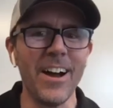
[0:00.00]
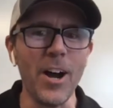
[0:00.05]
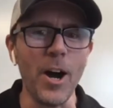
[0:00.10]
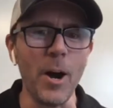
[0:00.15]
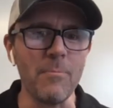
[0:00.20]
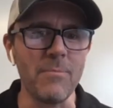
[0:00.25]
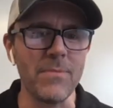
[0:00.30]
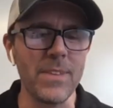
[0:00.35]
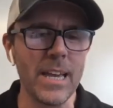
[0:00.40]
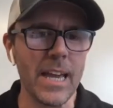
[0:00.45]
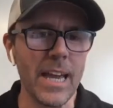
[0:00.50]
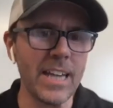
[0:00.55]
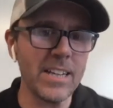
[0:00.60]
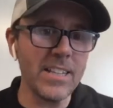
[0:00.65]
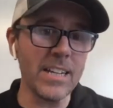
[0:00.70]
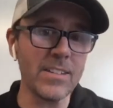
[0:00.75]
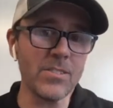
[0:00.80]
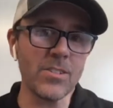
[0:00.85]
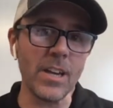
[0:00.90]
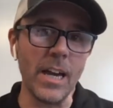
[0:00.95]
Um,
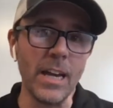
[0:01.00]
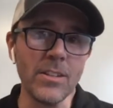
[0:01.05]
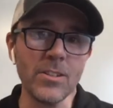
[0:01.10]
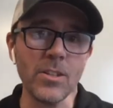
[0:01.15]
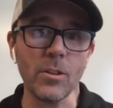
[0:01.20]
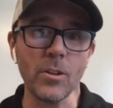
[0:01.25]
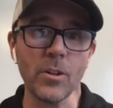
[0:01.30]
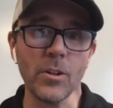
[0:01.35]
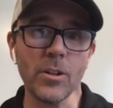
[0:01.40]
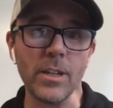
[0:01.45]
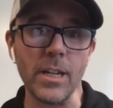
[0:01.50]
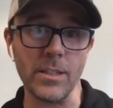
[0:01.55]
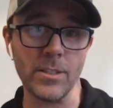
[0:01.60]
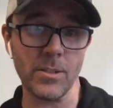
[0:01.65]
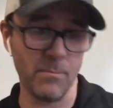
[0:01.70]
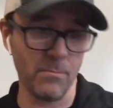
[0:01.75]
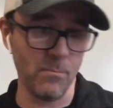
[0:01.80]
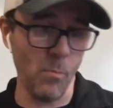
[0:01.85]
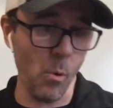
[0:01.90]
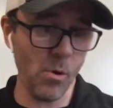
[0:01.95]
and and to and to learn
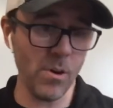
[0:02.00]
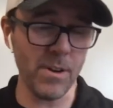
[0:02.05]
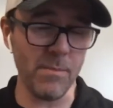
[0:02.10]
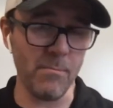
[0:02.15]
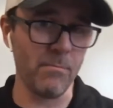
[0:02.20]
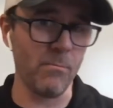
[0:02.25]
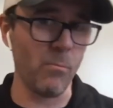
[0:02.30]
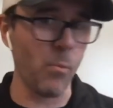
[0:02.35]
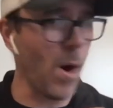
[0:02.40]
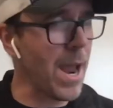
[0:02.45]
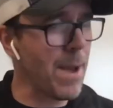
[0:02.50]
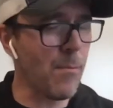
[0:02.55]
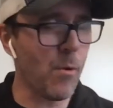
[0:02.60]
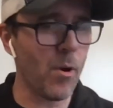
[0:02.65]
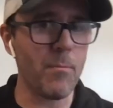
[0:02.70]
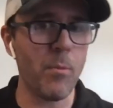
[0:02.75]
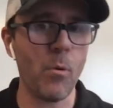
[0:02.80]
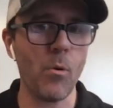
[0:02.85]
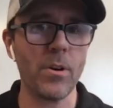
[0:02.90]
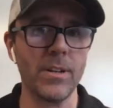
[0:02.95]
and to more and
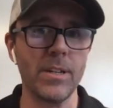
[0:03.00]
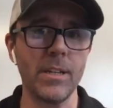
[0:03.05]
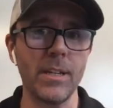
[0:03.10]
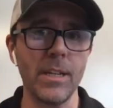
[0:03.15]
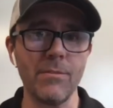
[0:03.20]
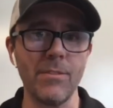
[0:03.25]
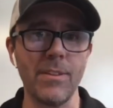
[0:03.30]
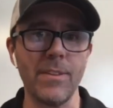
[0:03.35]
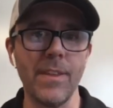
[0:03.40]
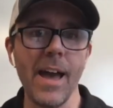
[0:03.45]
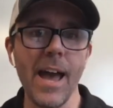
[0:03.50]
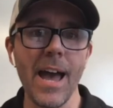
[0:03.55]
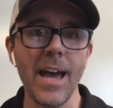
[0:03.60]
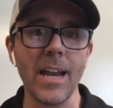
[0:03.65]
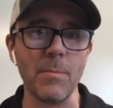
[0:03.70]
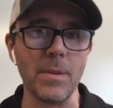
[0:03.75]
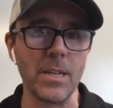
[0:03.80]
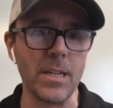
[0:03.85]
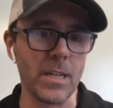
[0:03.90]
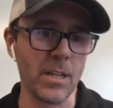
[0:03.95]
way more important than even
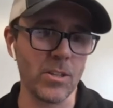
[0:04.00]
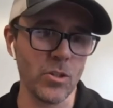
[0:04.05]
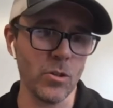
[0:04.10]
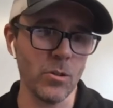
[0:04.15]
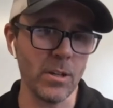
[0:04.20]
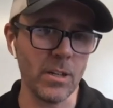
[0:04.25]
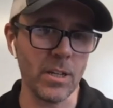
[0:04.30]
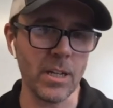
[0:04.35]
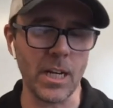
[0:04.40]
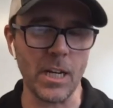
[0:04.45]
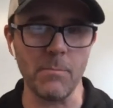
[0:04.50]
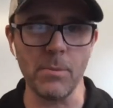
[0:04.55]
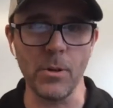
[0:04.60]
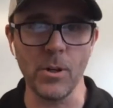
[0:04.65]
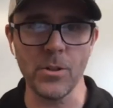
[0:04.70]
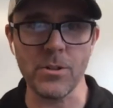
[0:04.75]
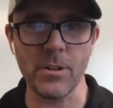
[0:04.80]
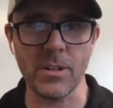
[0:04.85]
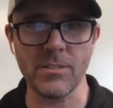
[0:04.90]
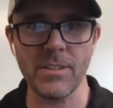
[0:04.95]
that. I mean, because you can kind
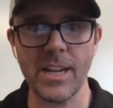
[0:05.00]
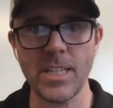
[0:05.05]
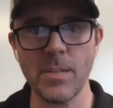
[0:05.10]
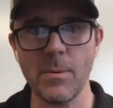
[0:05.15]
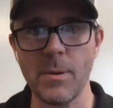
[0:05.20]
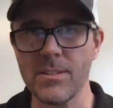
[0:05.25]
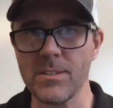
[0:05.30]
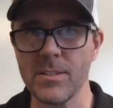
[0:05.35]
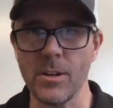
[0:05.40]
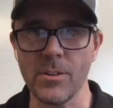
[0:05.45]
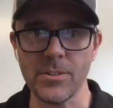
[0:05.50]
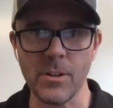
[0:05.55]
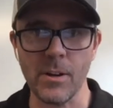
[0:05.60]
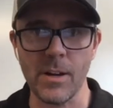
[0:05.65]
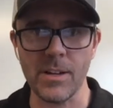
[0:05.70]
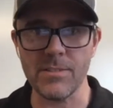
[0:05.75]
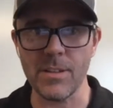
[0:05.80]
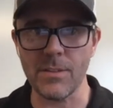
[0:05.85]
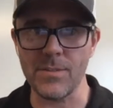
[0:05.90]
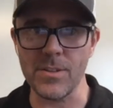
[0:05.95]
of build your Xactimate skills
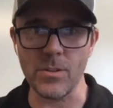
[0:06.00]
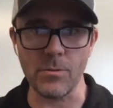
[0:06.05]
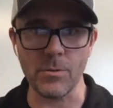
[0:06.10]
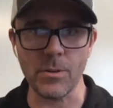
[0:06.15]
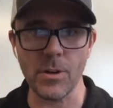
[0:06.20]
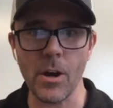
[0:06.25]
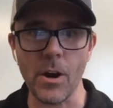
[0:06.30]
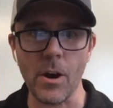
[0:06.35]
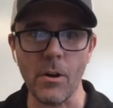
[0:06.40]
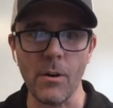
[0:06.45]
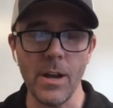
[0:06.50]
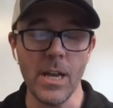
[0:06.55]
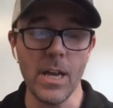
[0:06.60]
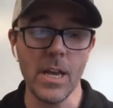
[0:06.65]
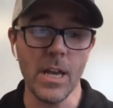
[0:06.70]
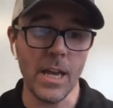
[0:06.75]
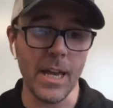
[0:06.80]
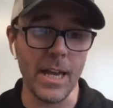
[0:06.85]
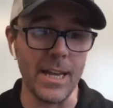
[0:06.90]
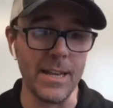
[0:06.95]
and all that stuff as you go,
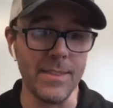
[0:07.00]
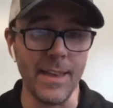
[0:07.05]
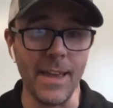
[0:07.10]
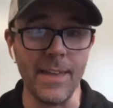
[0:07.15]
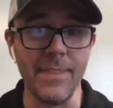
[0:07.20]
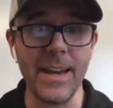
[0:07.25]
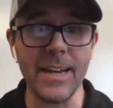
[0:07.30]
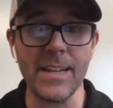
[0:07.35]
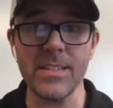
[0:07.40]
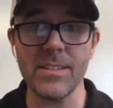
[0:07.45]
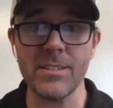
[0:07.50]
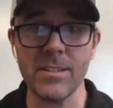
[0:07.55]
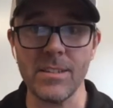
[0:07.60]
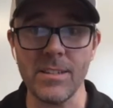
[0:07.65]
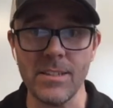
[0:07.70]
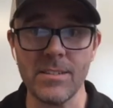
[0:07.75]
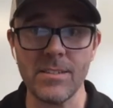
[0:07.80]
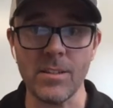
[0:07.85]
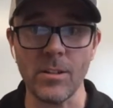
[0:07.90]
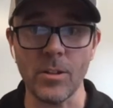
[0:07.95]
and, and that is
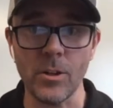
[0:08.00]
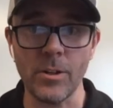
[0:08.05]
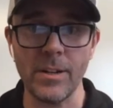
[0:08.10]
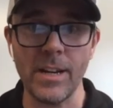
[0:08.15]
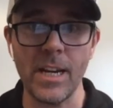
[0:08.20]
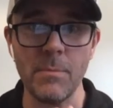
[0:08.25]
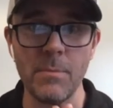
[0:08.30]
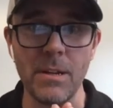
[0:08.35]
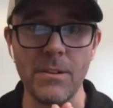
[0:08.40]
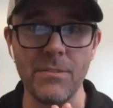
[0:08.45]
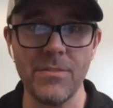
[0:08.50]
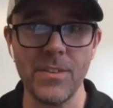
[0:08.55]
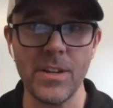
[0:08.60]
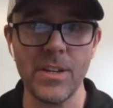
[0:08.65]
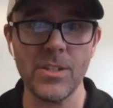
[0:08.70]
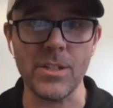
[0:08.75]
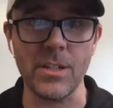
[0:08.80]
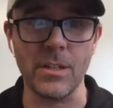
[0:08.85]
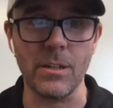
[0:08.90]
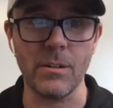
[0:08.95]
to, is to learn how to be
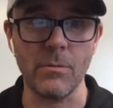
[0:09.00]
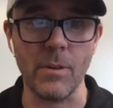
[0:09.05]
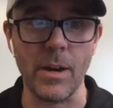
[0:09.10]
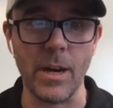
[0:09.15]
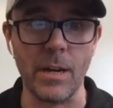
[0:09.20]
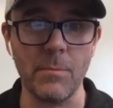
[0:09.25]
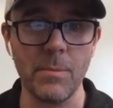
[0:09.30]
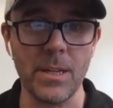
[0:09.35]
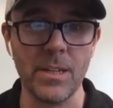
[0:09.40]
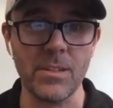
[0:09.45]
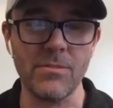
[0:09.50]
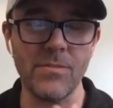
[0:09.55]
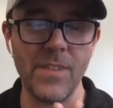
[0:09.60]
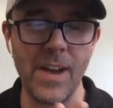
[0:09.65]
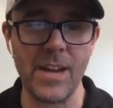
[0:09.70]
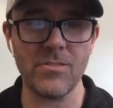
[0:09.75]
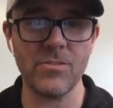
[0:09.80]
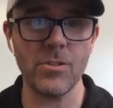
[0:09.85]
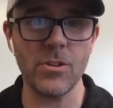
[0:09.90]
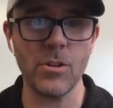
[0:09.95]
efficient, right? Because
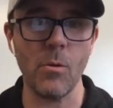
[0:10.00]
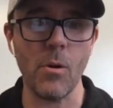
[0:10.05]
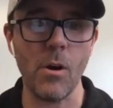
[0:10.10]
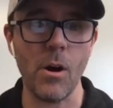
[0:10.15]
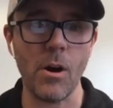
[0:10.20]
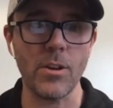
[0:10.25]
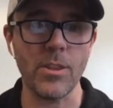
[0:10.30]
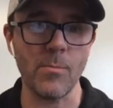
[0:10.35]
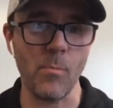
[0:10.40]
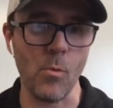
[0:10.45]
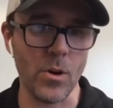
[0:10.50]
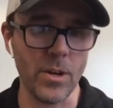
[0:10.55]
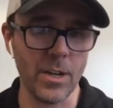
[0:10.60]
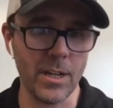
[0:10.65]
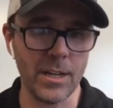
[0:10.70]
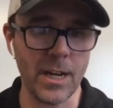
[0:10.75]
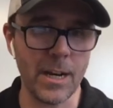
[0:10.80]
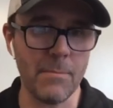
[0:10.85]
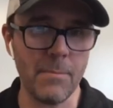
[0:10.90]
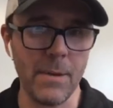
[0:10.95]
the faster you are, the
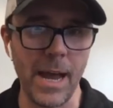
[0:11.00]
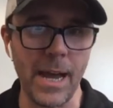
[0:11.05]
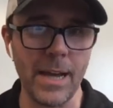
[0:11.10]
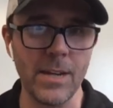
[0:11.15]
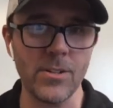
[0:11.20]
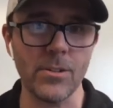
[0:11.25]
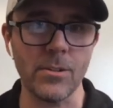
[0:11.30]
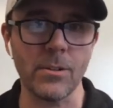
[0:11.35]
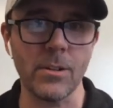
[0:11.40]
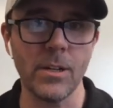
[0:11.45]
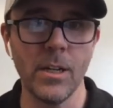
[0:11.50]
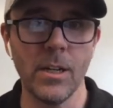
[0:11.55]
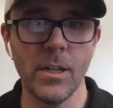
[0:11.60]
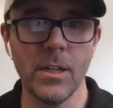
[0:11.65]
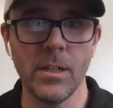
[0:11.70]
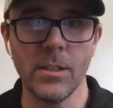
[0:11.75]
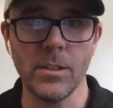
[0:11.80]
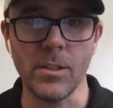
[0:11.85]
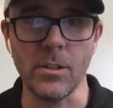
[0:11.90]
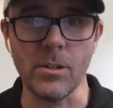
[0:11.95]
more you can kind of pad your
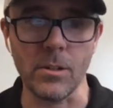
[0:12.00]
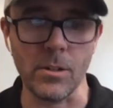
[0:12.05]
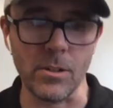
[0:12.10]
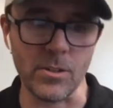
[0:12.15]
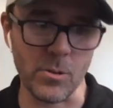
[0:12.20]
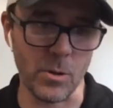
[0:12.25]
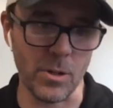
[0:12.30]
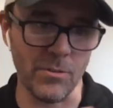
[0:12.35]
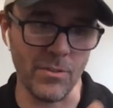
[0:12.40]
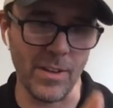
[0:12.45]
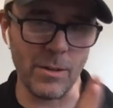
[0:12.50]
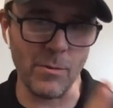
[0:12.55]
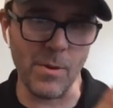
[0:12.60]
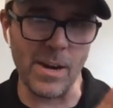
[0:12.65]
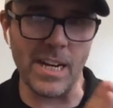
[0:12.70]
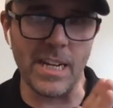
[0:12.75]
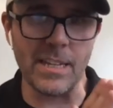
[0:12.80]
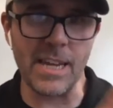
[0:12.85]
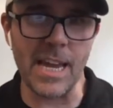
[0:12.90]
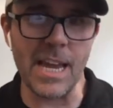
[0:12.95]
your sort of
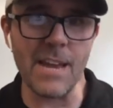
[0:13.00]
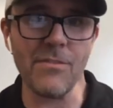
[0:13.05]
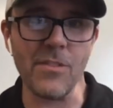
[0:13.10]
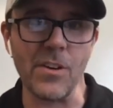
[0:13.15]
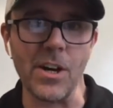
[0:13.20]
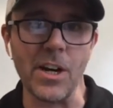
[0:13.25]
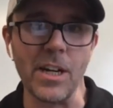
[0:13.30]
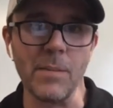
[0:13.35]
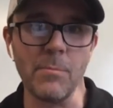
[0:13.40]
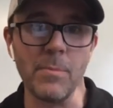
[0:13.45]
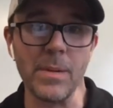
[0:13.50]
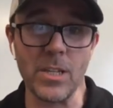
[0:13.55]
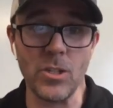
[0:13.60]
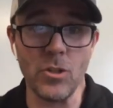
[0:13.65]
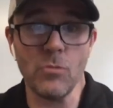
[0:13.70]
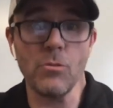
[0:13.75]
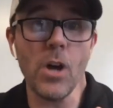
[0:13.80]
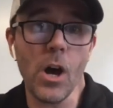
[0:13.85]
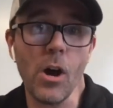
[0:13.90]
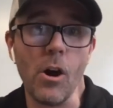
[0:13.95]
like rainy day fund
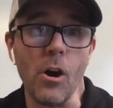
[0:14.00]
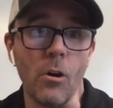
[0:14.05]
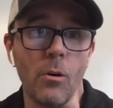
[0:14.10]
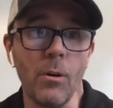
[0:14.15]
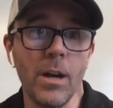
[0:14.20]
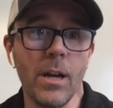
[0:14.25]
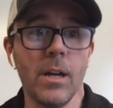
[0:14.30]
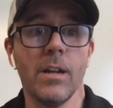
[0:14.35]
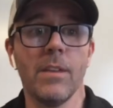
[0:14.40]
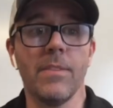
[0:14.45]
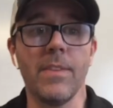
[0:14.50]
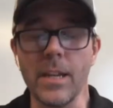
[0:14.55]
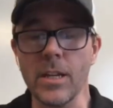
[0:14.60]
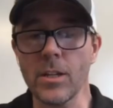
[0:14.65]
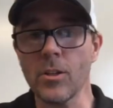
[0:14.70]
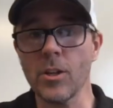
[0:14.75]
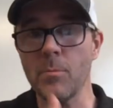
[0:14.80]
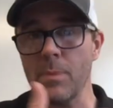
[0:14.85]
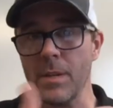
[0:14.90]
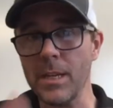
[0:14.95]
because you know
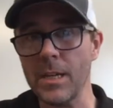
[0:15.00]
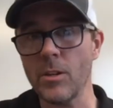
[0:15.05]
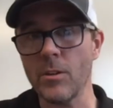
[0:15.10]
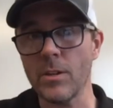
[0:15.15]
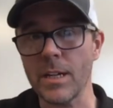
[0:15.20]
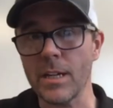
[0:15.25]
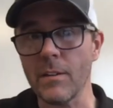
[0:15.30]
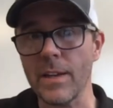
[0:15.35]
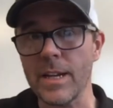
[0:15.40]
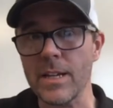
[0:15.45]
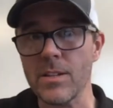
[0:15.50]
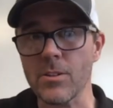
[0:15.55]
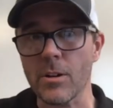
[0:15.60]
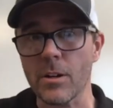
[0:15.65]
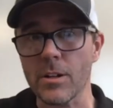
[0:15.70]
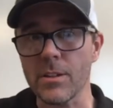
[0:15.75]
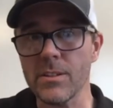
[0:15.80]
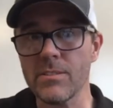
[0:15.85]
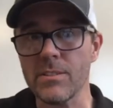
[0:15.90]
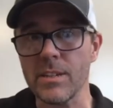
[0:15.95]
that it could be you get a late
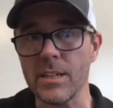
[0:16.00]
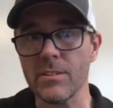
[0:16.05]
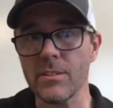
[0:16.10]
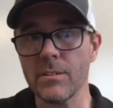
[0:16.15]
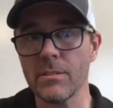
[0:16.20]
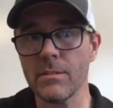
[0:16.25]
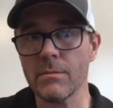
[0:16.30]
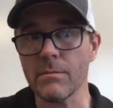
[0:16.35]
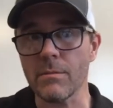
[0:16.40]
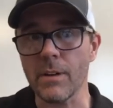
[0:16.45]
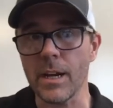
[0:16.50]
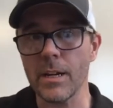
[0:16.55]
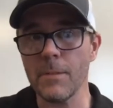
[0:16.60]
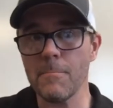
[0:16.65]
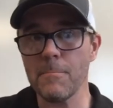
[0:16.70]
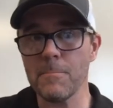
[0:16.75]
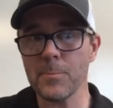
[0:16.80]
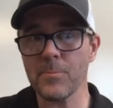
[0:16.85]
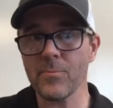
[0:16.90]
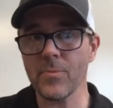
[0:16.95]
start on the season,
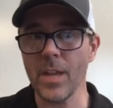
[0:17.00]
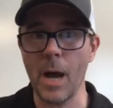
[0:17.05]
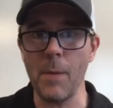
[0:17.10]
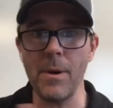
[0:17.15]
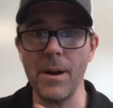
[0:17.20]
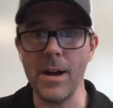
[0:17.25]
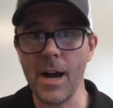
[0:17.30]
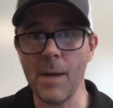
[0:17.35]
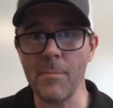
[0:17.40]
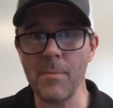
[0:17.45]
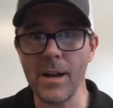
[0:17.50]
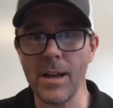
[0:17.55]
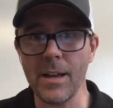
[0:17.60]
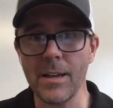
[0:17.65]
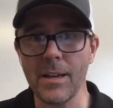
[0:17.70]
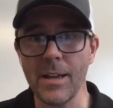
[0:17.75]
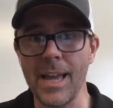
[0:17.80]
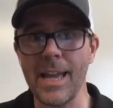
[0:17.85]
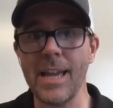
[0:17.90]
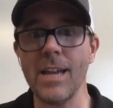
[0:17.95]
right? I'm a, I'm
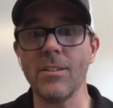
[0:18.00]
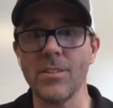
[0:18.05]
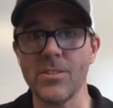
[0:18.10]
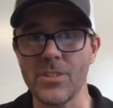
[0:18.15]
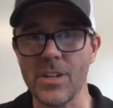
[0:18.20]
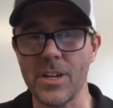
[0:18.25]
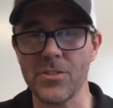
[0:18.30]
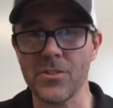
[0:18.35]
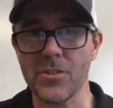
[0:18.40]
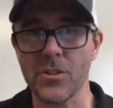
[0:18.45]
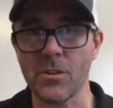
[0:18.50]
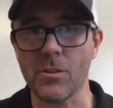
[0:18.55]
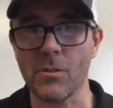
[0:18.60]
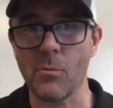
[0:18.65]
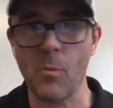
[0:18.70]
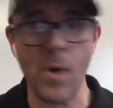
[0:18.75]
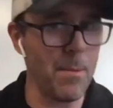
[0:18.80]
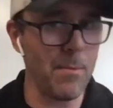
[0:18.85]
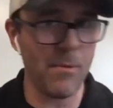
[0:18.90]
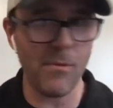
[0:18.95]
a hail
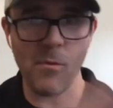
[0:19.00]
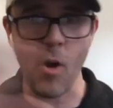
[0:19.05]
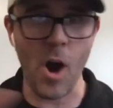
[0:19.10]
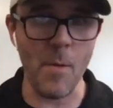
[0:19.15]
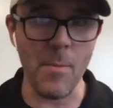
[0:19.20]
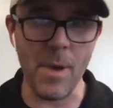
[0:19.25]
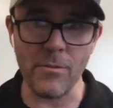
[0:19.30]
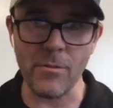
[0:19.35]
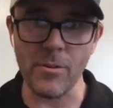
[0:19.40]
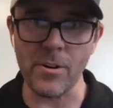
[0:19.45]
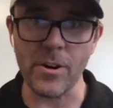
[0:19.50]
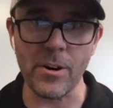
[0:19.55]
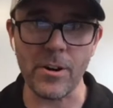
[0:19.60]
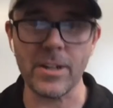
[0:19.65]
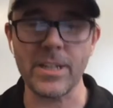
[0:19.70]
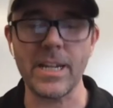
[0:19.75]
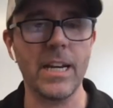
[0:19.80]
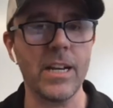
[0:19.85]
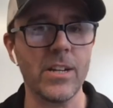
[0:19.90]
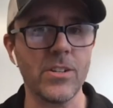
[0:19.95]
adjuster way before I'm ever
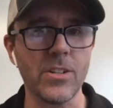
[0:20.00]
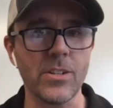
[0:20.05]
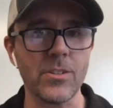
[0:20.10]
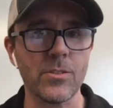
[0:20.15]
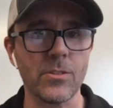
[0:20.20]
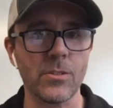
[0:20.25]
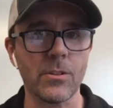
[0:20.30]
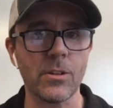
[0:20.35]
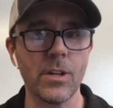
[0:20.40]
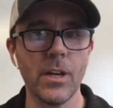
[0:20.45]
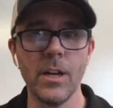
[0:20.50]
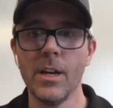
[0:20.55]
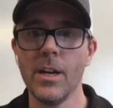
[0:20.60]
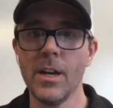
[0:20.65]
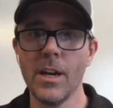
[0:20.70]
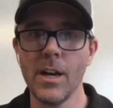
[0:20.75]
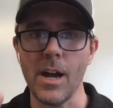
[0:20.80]
a hurricane adjuster.